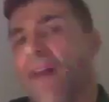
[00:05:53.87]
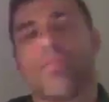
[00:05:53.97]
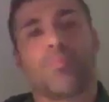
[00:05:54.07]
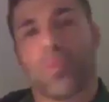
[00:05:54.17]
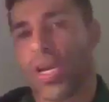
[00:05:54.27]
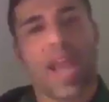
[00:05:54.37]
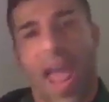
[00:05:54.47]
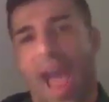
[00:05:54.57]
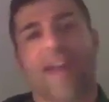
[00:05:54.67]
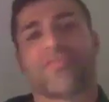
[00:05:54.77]
haven't put
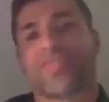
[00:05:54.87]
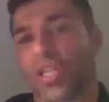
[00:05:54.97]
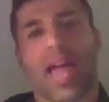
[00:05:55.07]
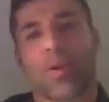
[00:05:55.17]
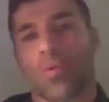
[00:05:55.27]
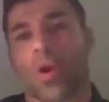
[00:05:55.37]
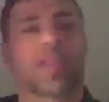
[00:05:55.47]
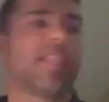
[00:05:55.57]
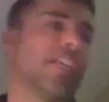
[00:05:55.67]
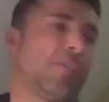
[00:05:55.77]
in half the
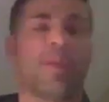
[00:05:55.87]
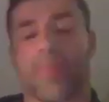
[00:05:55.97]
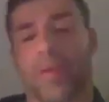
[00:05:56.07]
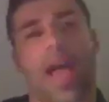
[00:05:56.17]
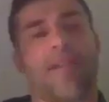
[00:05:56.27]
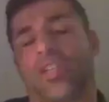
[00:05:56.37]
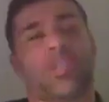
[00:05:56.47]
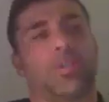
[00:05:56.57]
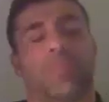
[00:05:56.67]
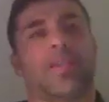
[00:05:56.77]
legwork these people have, and it
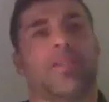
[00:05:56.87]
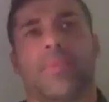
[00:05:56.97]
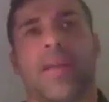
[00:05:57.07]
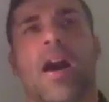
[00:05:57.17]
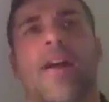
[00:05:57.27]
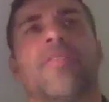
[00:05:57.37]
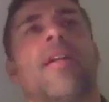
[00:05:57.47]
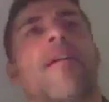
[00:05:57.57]
just pisses me off.